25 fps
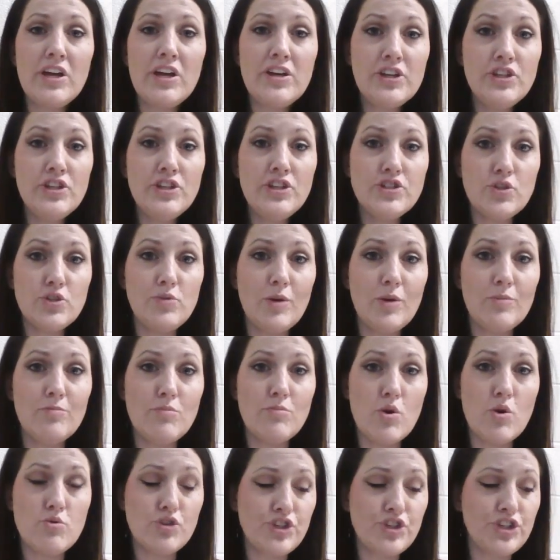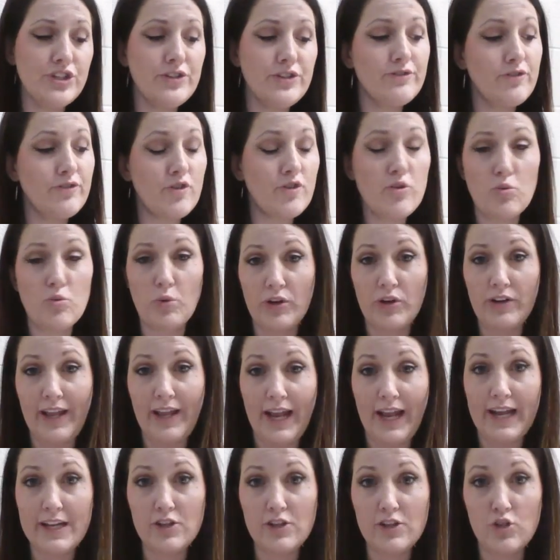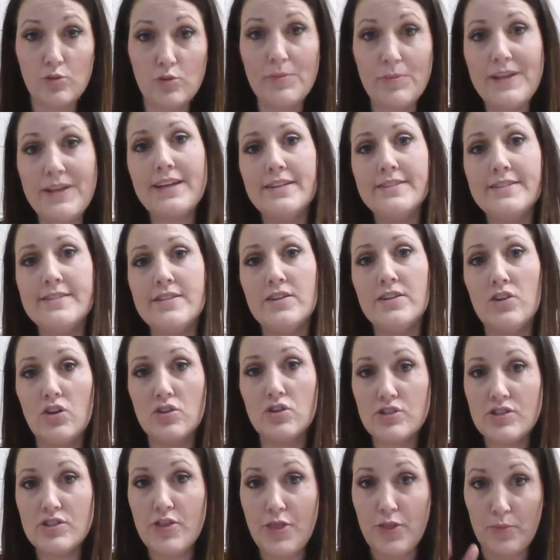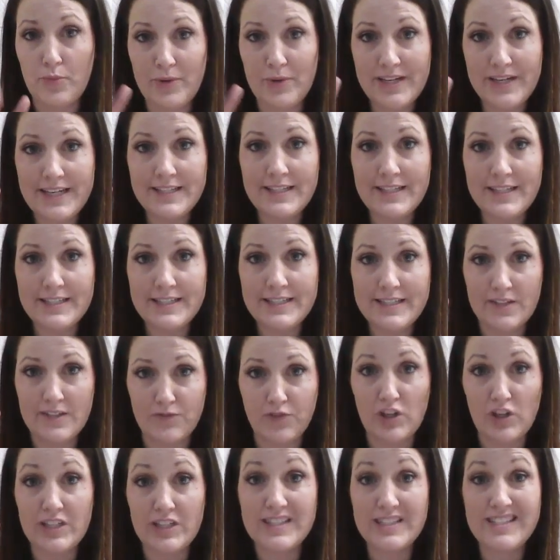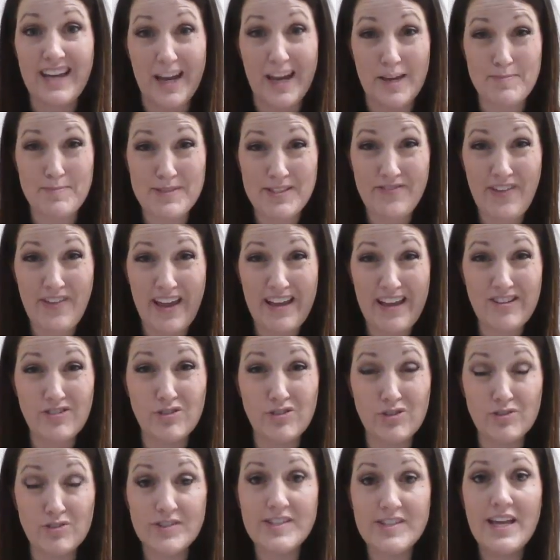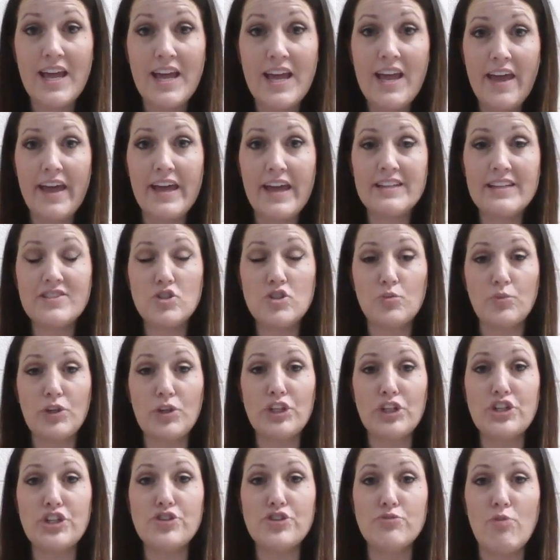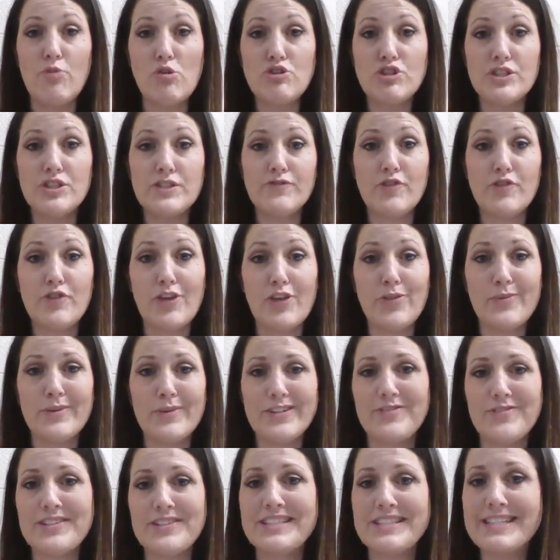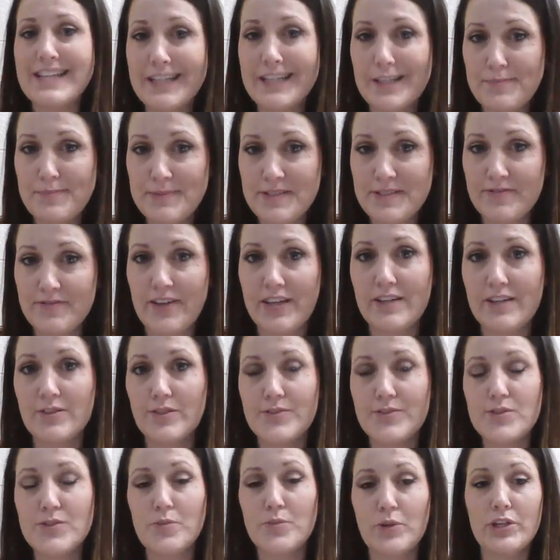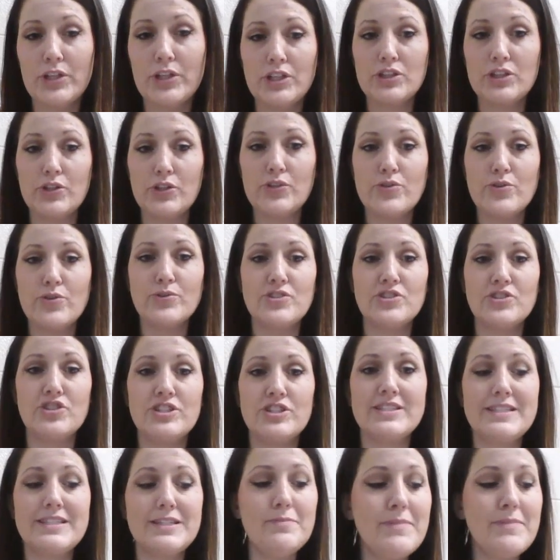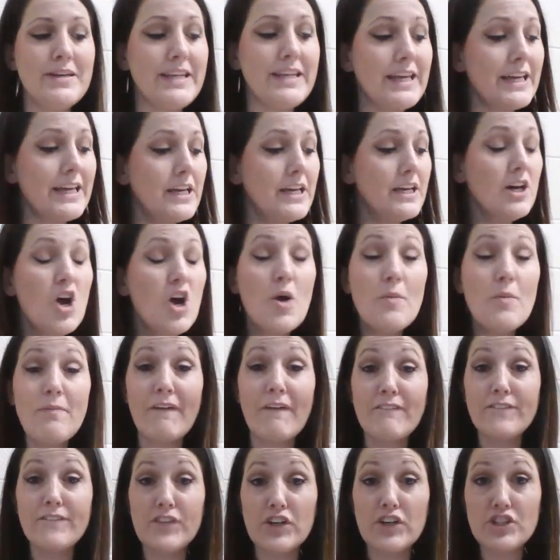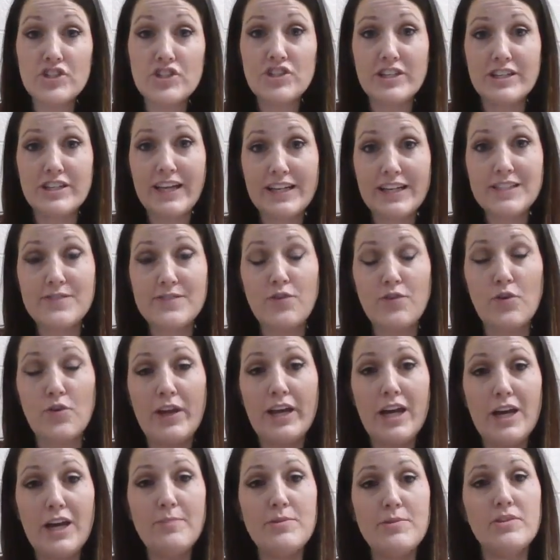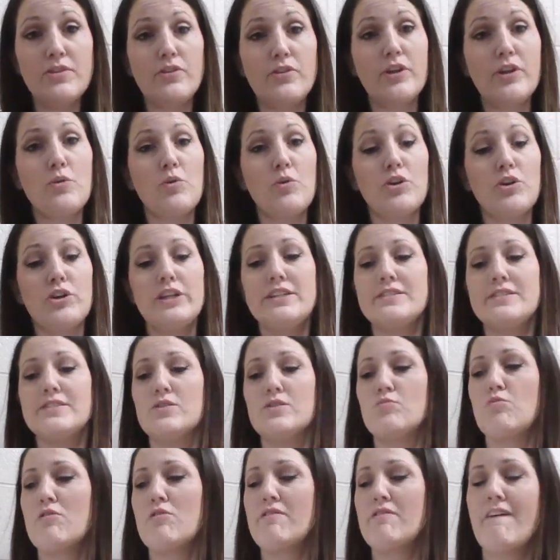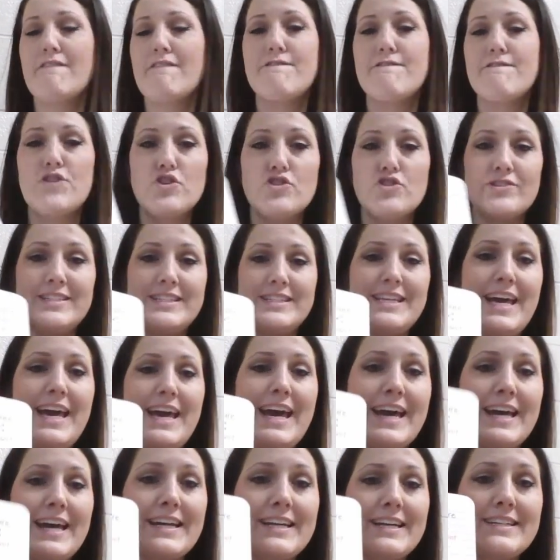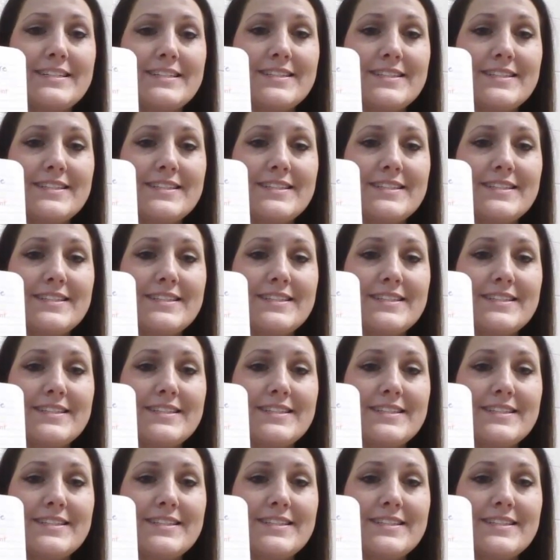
I'm going to do a motion for the word angle because there are three different types of angles. And so we're going to do motions for the three different types of angles. So we're going to learn those in just a minute. But first, the next vocabulary word is the word vertex.